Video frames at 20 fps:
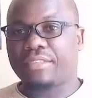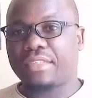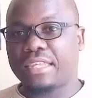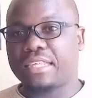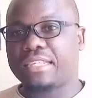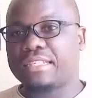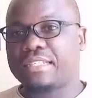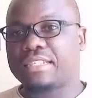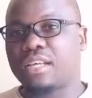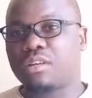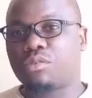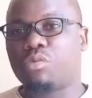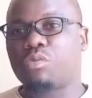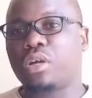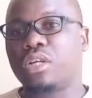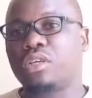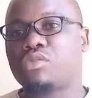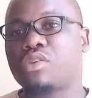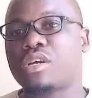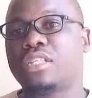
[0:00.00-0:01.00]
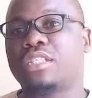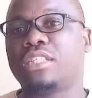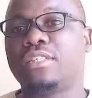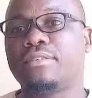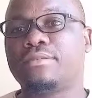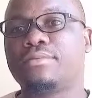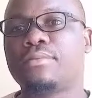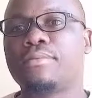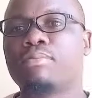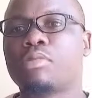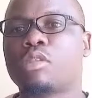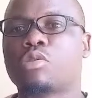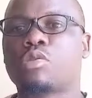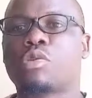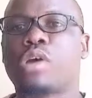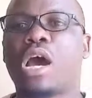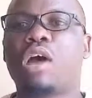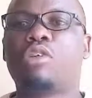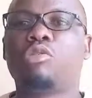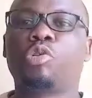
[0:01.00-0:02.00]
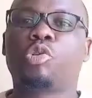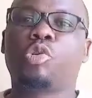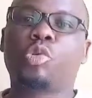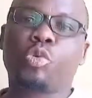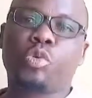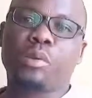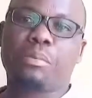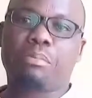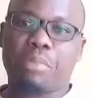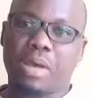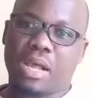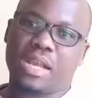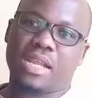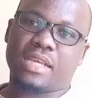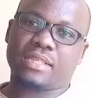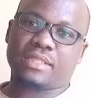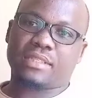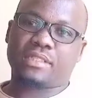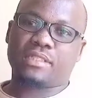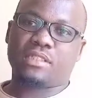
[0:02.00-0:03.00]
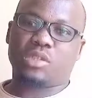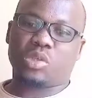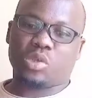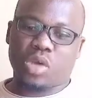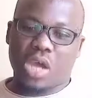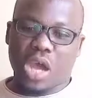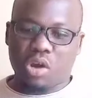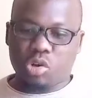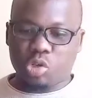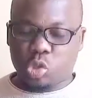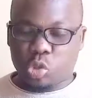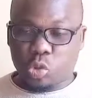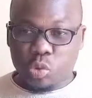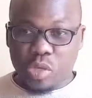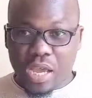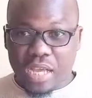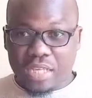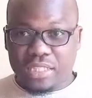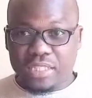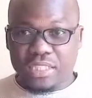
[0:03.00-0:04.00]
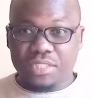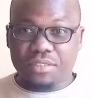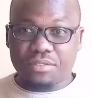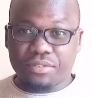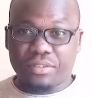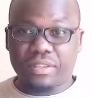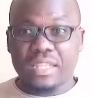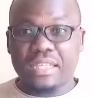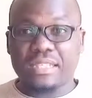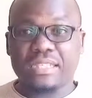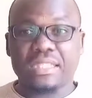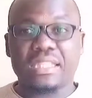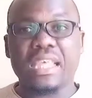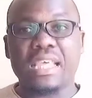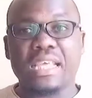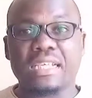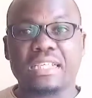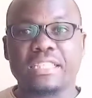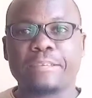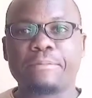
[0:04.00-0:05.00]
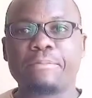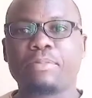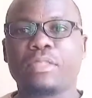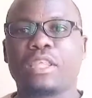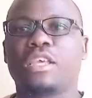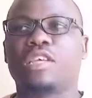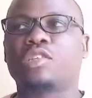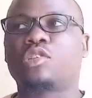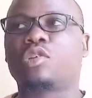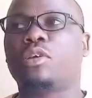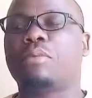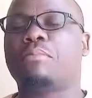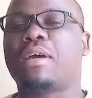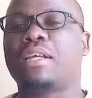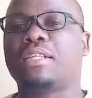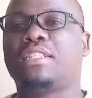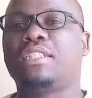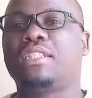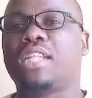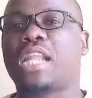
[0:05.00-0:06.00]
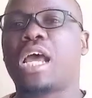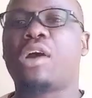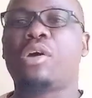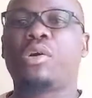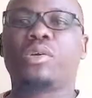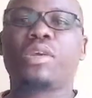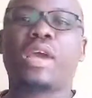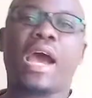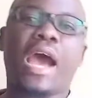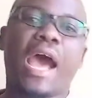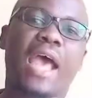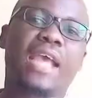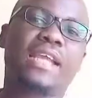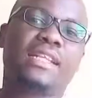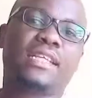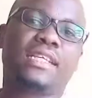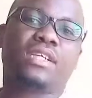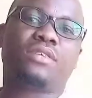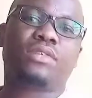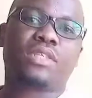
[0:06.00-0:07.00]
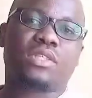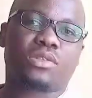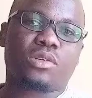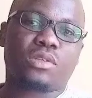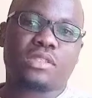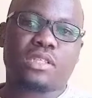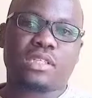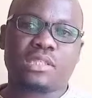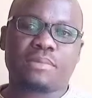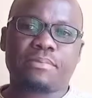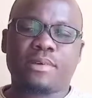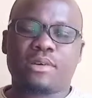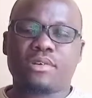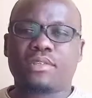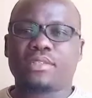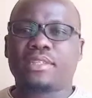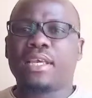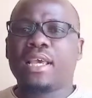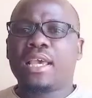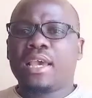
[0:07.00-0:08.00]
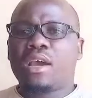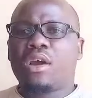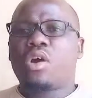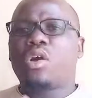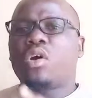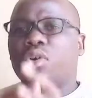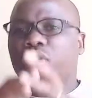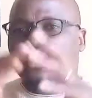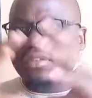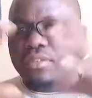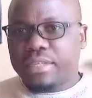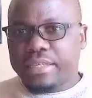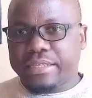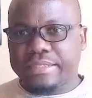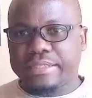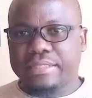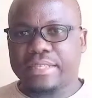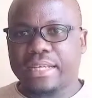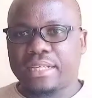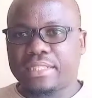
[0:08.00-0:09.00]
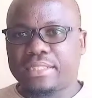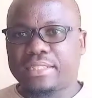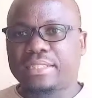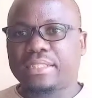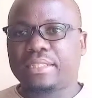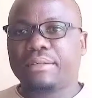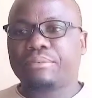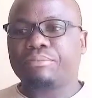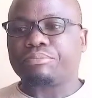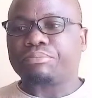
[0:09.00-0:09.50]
things that we want to achieve. So how do we balance? How do we achieve these things? So imagine now you're hiding resources, because all things that